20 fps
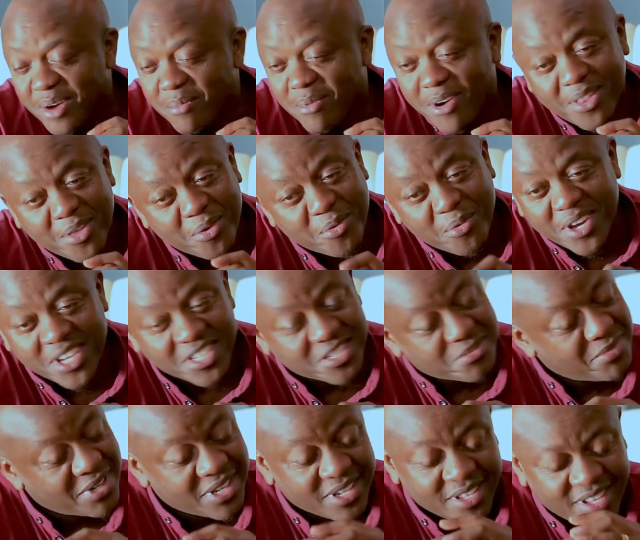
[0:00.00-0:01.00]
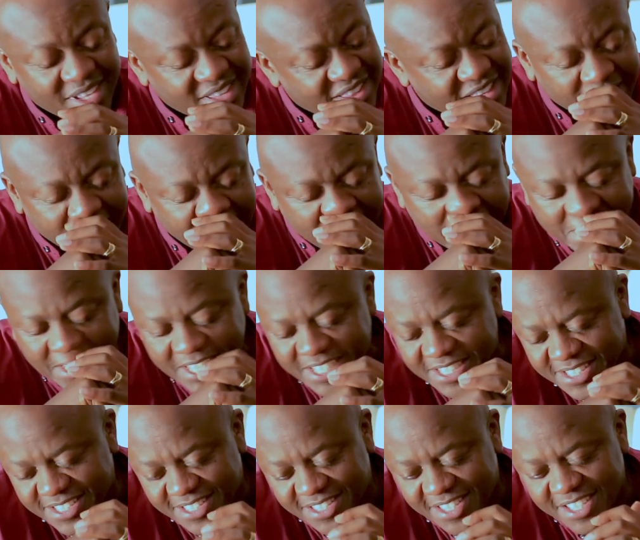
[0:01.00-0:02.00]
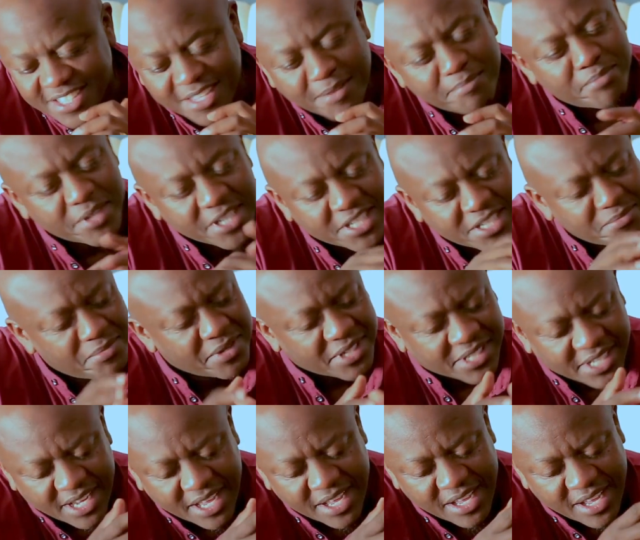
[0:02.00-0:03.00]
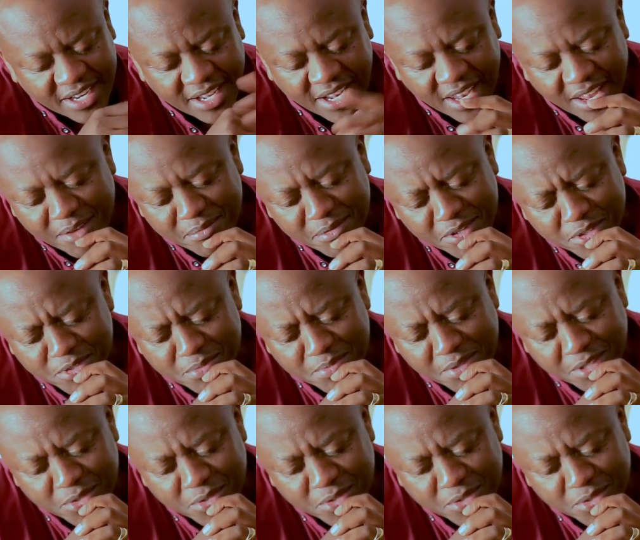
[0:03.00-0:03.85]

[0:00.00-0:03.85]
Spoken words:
about the West, man, there's a big debate, and allow me to speak